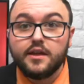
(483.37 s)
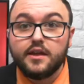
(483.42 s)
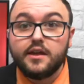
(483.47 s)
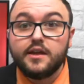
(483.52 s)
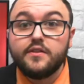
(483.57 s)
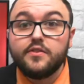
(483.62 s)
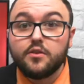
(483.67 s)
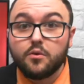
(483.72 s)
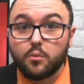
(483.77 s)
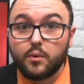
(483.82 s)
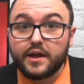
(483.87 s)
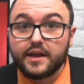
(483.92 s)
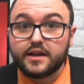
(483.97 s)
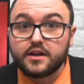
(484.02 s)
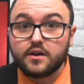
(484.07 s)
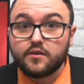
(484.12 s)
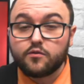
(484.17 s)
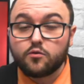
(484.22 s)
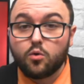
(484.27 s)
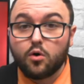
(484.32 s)
In the
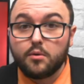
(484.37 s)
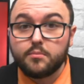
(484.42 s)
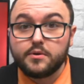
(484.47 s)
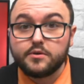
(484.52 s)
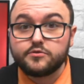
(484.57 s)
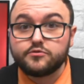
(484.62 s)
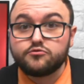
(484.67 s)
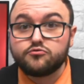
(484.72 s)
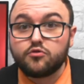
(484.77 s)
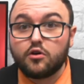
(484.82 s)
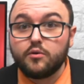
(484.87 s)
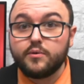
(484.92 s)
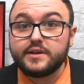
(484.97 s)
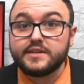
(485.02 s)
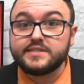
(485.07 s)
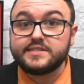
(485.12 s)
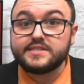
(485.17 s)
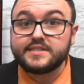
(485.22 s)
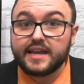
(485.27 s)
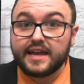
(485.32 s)
wake of Cuomo's
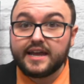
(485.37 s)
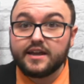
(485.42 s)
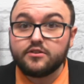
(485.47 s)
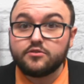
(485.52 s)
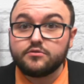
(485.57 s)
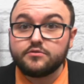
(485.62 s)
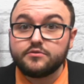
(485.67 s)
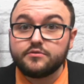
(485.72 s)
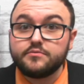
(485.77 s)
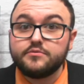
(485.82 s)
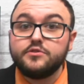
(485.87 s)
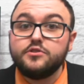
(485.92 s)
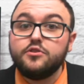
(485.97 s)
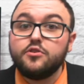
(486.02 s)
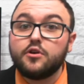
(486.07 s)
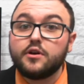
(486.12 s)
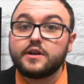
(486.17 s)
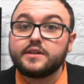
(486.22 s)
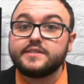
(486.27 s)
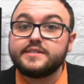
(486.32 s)
growing scandal, New
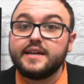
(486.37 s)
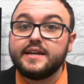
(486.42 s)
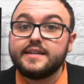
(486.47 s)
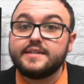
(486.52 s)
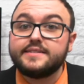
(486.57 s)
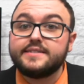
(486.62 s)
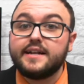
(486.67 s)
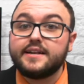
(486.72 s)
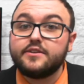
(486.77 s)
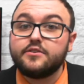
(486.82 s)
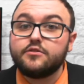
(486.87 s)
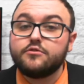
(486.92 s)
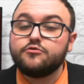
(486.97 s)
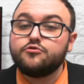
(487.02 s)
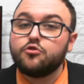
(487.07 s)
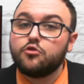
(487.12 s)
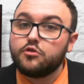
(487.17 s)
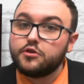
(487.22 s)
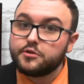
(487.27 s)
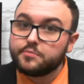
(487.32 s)
York State Senator
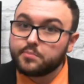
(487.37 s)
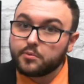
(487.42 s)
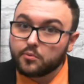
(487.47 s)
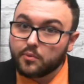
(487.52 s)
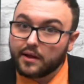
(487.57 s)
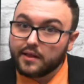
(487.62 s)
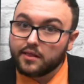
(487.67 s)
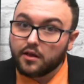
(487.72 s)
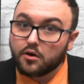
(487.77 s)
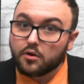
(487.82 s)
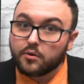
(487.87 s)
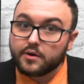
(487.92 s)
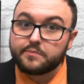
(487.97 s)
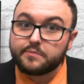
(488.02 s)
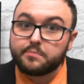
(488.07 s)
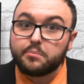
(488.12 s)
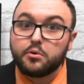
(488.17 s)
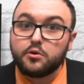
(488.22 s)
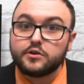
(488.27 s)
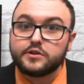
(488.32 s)
George Borrello
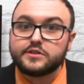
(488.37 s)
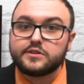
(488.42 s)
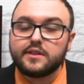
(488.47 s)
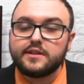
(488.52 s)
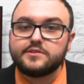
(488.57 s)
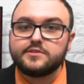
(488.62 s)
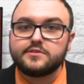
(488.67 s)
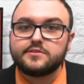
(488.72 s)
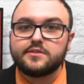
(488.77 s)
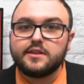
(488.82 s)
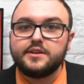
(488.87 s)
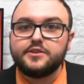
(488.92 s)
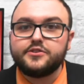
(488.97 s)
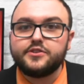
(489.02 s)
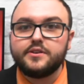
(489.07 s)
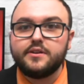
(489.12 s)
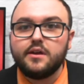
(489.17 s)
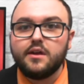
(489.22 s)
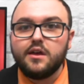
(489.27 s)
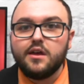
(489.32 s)
has pushed
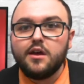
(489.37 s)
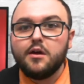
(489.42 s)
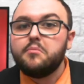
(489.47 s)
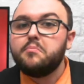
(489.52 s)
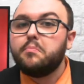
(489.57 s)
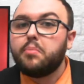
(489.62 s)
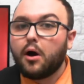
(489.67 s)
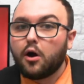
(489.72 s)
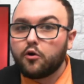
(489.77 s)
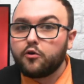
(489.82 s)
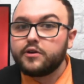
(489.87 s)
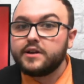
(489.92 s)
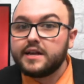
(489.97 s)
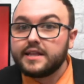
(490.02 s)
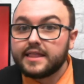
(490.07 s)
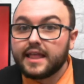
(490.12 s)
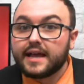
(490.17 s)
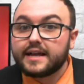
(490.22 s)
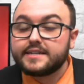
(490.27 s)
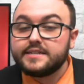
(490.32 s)
legislation barring
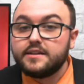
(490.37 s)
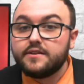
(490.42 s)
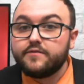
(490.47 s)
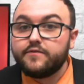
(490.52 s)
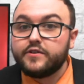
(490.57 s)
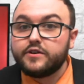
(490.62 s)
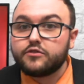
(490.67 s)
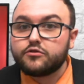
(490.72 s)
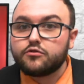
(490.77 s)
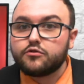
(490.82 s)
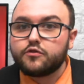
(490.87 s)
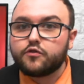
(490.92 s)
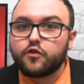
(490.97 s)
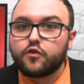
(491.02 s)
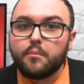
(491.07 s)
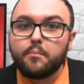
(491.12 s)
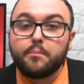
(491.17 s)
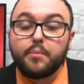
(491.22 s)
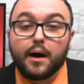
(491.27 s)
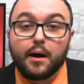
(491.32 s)
elected officials
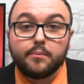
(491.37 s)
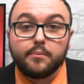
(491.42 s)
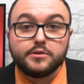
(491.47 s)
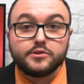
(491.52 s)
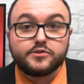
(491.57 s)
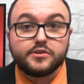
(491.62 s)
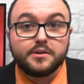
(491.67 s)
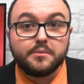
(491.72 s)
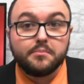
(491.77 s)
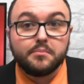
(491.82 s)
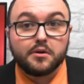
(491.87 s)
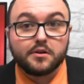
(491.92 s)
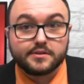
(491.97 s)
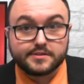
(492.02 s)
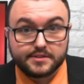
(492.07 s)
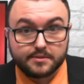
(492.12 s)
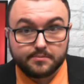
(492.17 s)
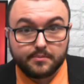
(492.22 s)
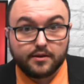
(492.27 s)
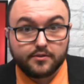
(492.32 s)
from publishing
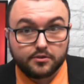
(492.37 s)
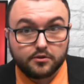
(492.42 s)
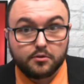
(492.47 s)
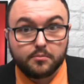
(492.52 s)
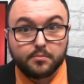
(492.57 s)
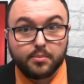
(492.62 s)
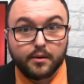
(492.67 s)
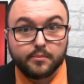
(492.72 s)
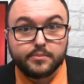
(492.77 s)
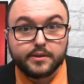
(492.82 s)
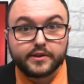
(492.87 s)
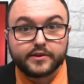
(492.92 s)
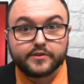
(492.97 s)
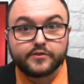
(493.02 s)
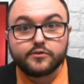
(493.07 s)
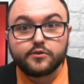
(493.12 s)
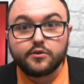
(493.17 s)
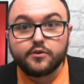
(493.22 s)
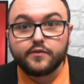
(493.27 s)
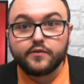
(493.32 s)
books about their public
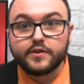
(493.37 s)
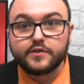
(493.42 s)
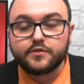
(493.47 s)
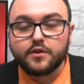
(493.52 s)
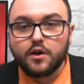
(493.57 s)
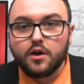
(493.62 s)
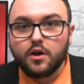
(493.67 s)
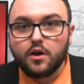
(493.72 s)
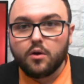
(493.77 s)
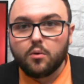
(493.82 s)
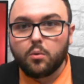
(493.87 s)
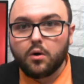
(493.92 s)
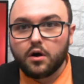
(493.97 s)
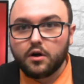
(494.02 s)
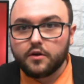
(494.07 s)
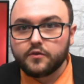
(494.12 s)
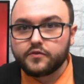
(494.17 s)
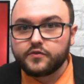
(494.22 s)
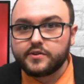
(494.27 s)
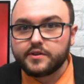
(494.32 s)
service
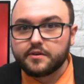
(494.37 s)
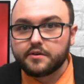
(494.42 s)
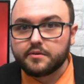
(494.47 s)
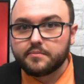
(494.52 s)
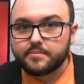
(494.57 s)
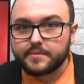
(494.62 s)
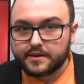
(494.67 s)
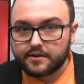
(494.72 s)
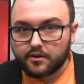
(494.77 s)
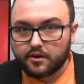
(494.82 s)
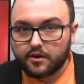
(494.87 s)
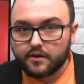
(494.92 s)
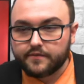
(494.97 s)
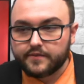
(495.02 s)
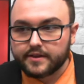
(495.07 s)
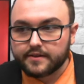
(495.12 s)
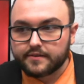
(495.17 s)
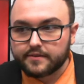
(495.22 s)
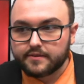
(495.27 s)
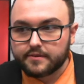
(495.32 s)
while still in
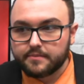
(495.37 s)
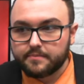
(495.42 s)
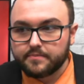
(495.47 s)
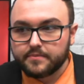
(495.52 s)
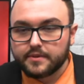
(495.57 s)
office.